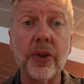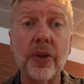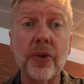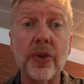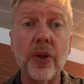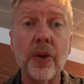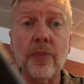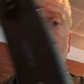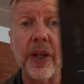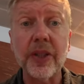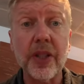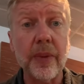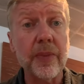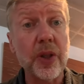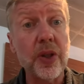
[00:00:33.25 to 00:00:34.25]
YouTube by
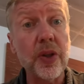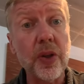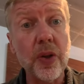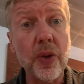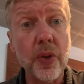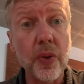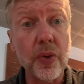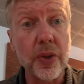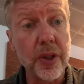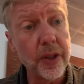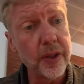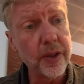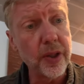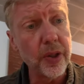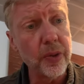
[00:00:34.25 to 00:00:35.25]
some huge
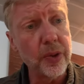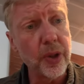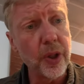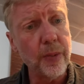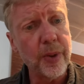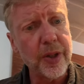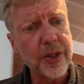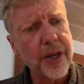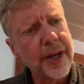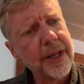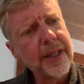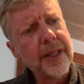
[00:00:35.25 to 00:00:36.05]
YouTubers.